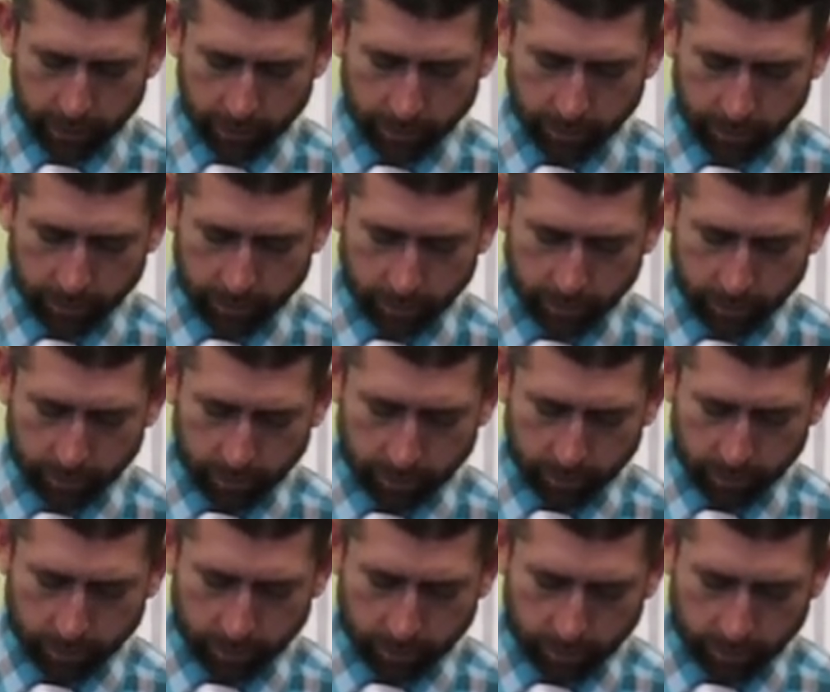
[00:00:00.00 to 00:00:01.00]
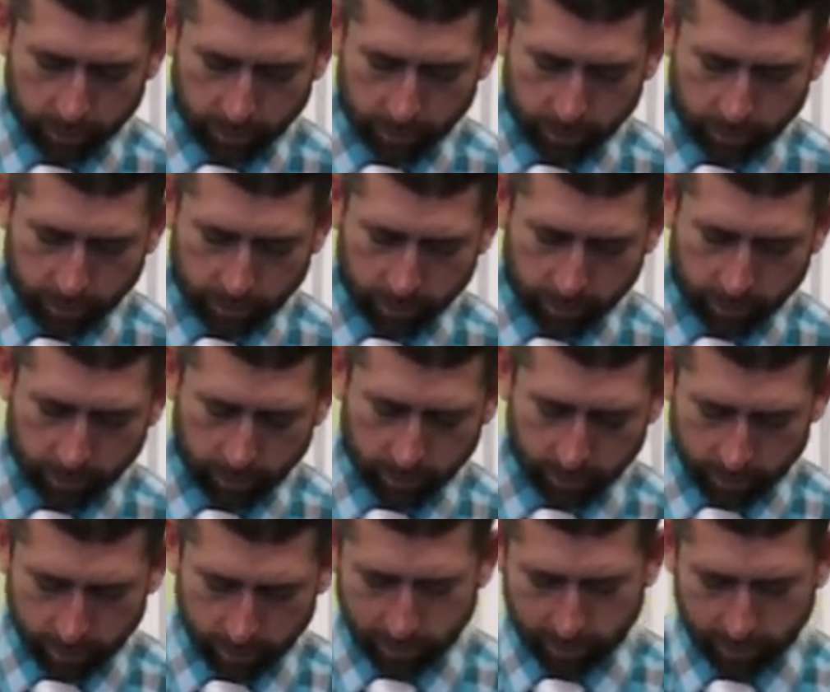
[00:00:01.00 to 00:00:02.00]

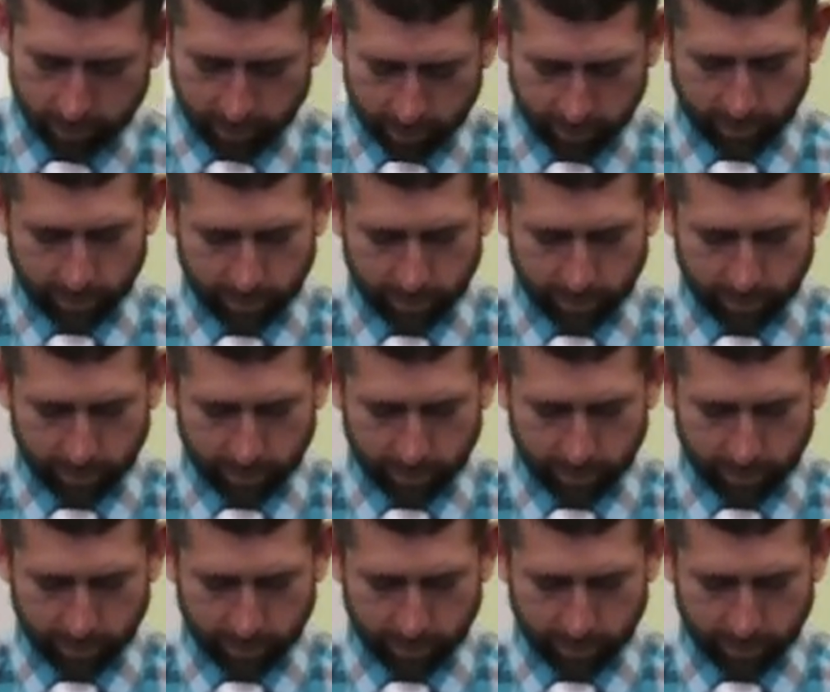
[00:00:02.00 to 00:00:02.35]
(silence)